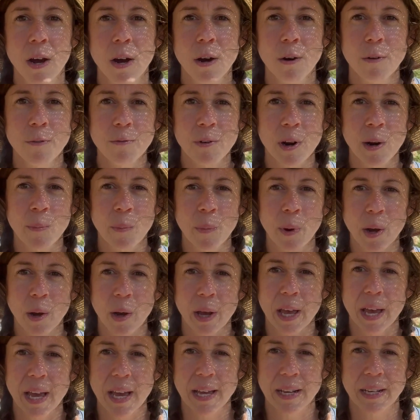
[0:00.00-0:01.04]
from
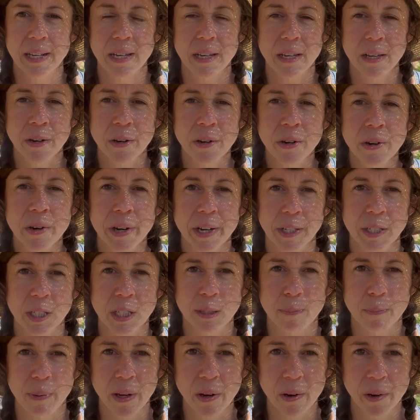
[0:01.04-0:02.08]
an inner
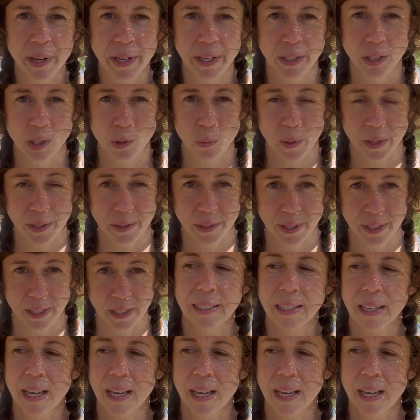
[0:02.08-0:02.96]
experience with it.